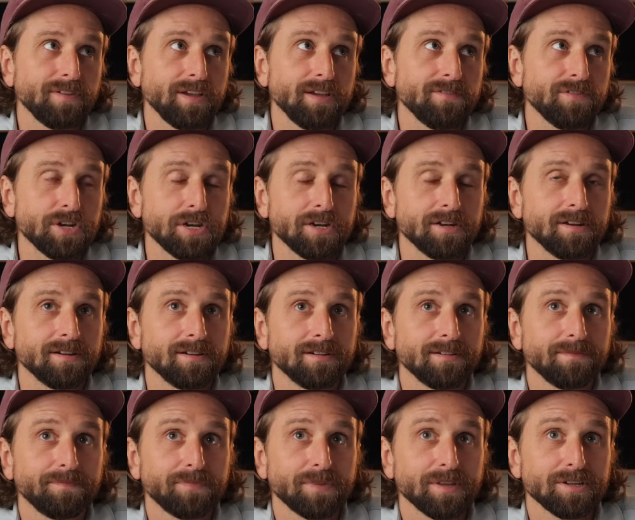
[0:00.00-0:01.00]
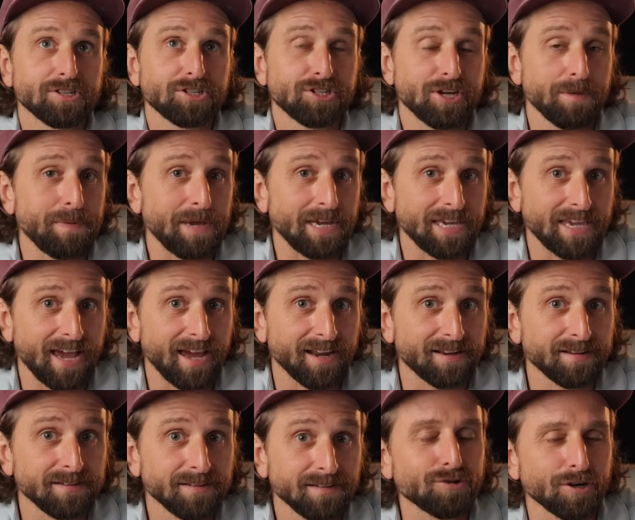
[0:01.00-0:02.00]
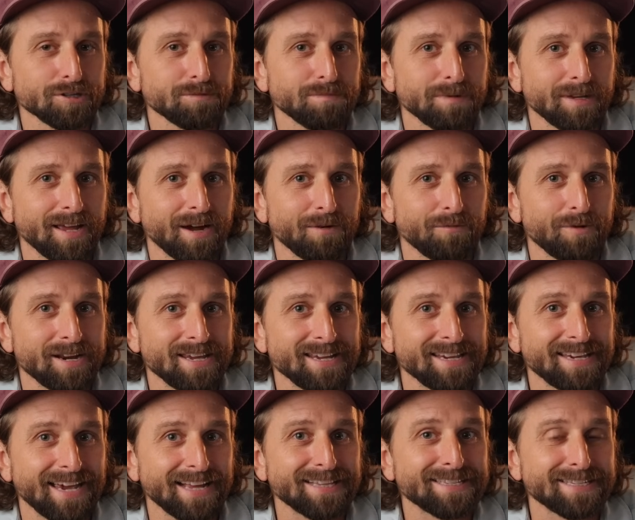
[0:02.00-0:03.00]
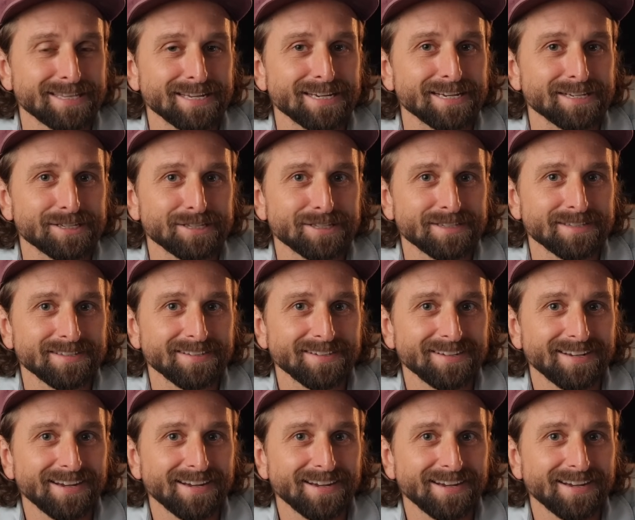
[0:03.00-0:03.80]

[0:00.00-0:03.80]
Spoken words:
even shipping yet. Trust me that when he gets this